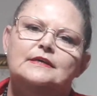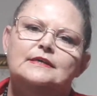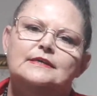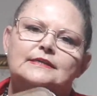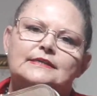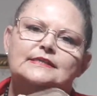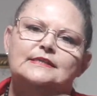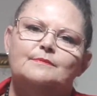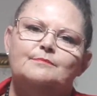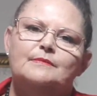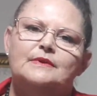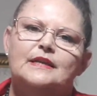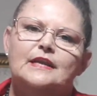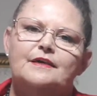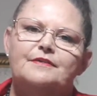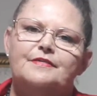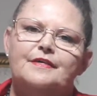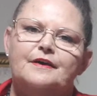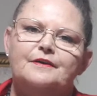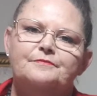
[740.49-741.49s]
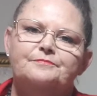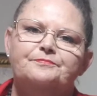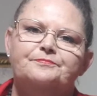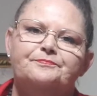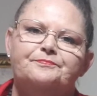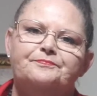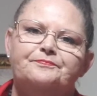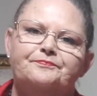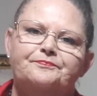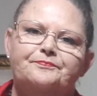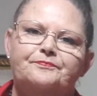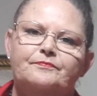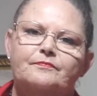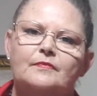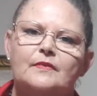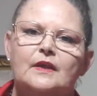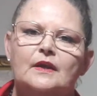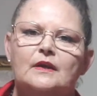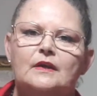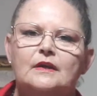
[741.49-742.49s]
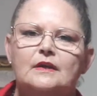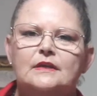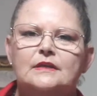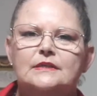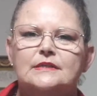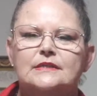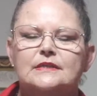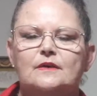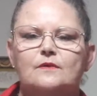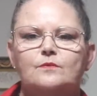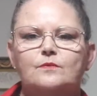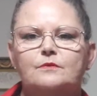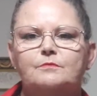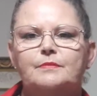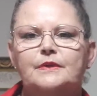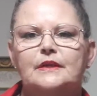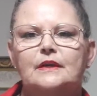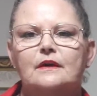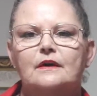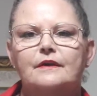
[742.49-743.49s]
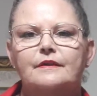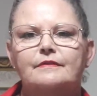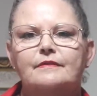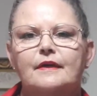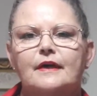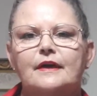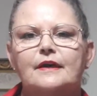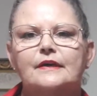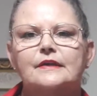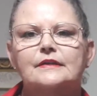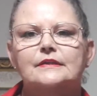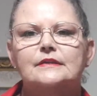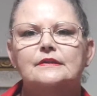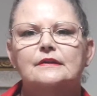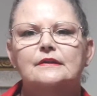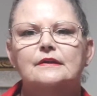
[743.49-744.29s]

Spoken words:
some leather. So it would be like that